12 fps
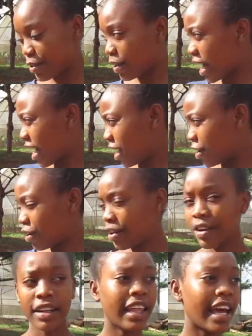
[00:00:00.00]

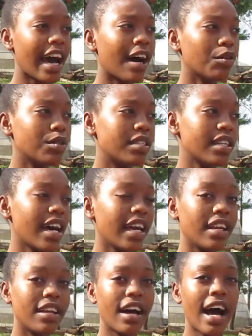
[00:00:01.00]
in the
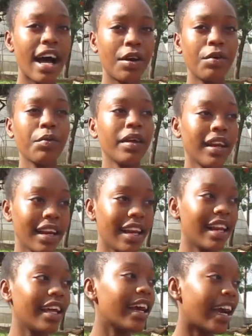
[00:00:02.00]
outside, and we're
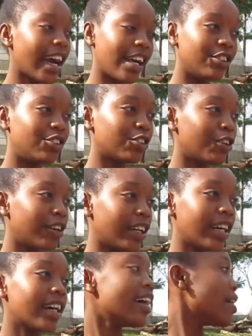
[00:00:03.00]
really enjoying.
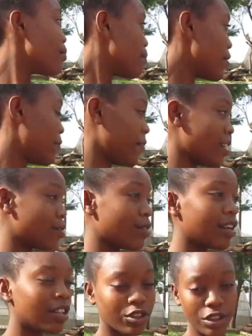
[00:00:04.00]
My friends
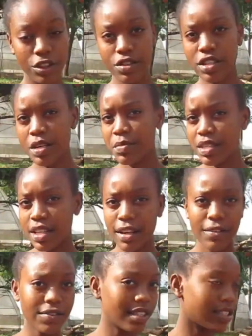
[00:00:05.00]
will introduce
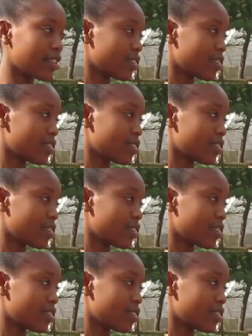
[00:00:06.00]
themselves.